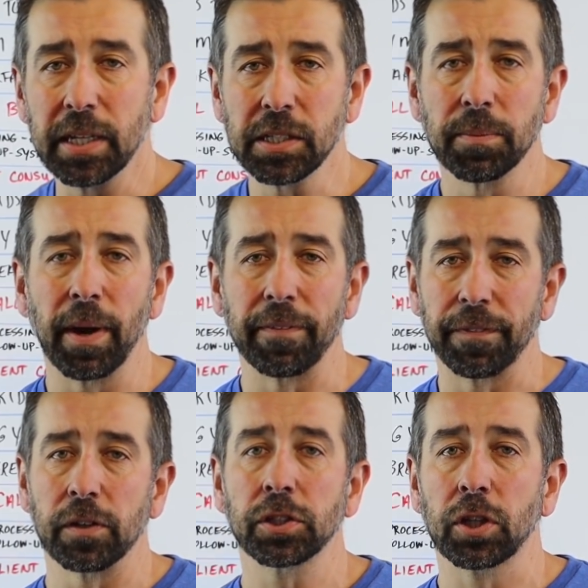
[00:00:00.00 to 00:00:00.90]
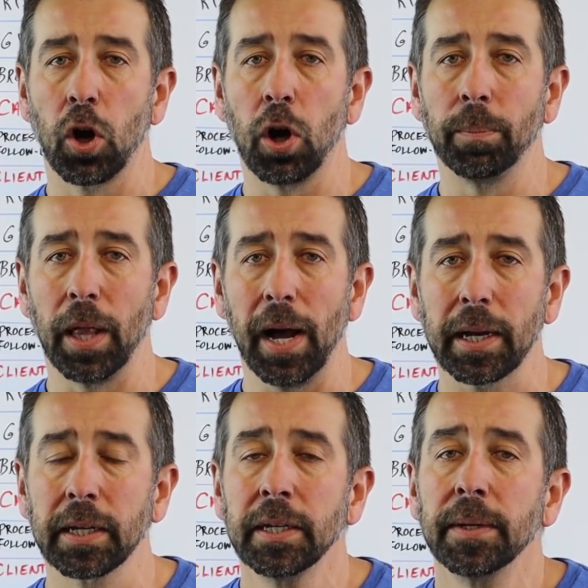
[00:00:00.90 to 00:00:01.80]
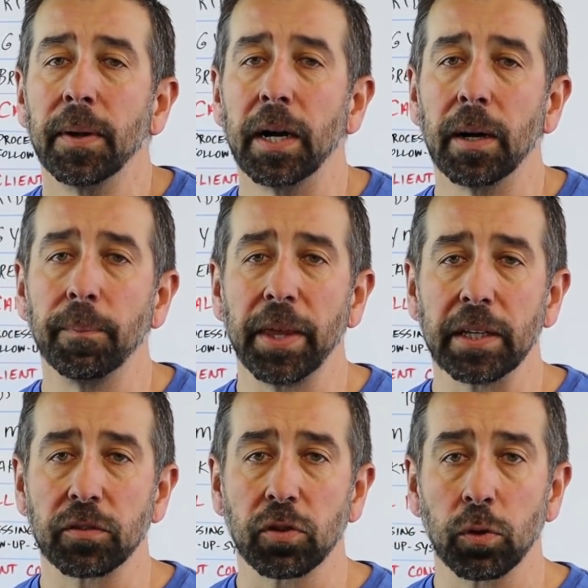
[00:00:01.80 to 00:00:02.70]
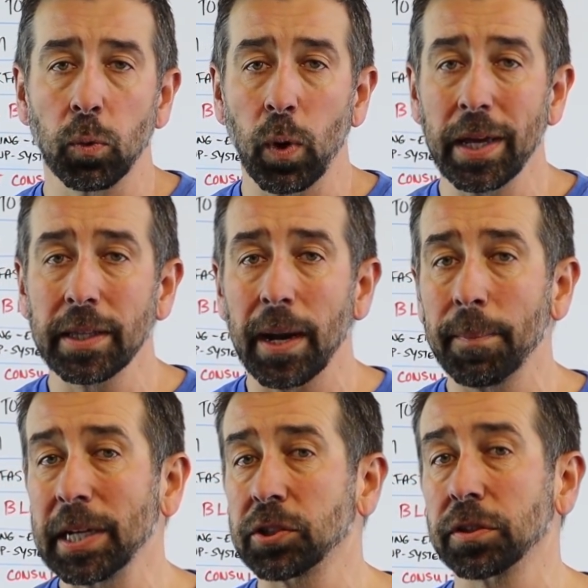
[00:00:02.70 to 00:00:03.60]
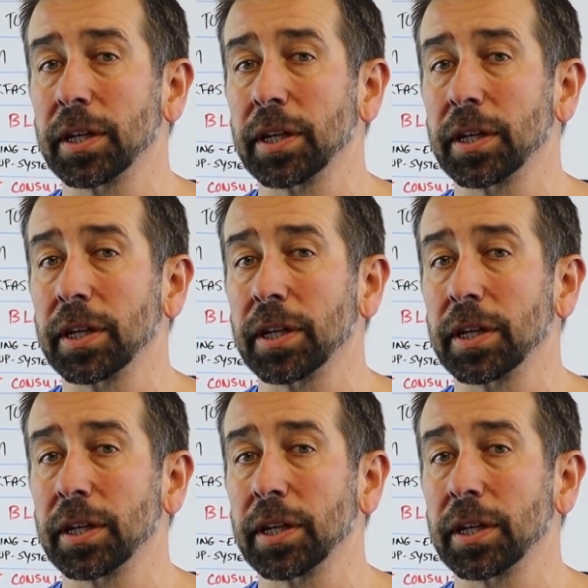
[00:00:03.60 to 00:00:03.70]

into my first call block. And so the way that I make sure